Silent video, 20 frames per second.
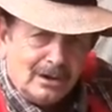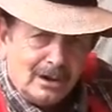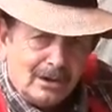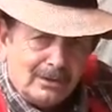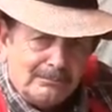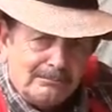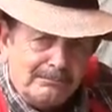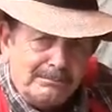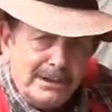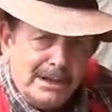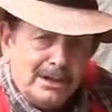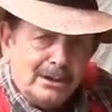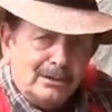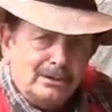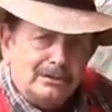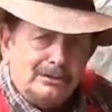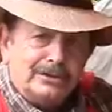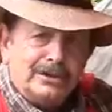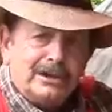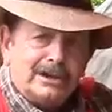of
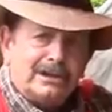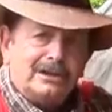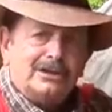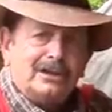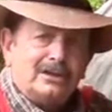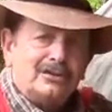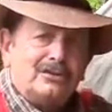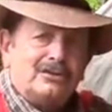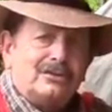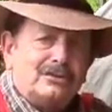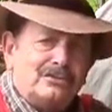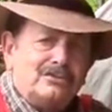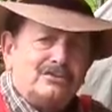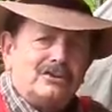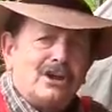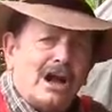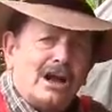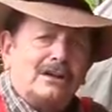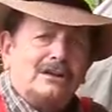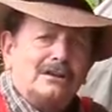building this
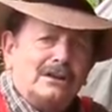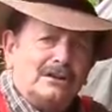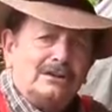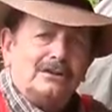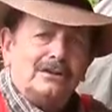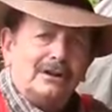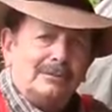chocolate